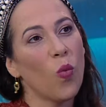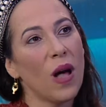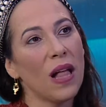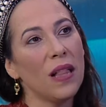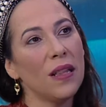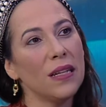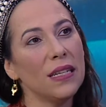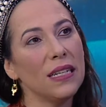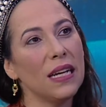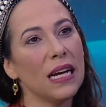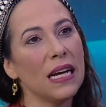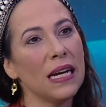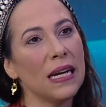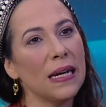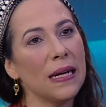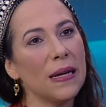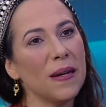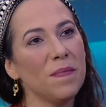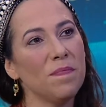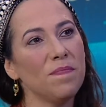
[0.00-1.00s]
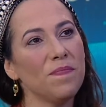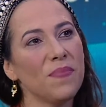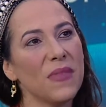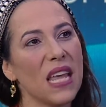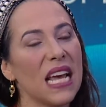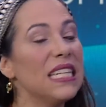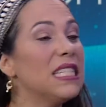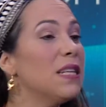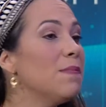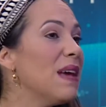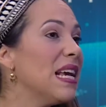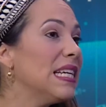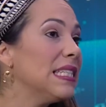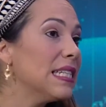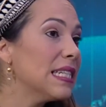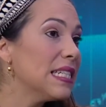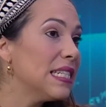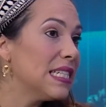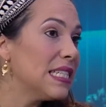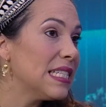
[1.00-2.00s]
Well, it's
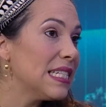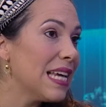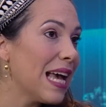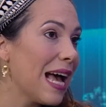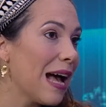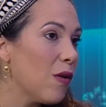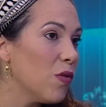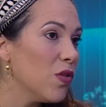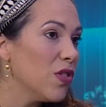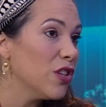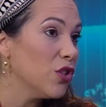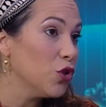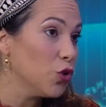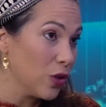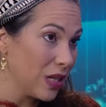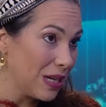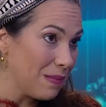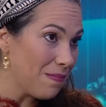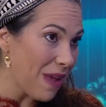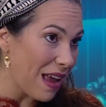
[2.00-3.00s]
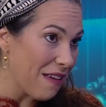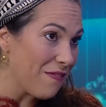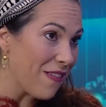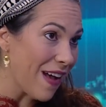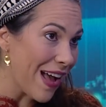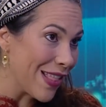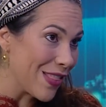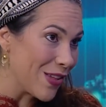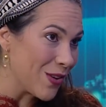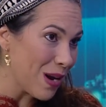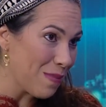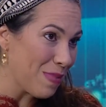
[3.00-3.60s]
amazing to see how the dream my father,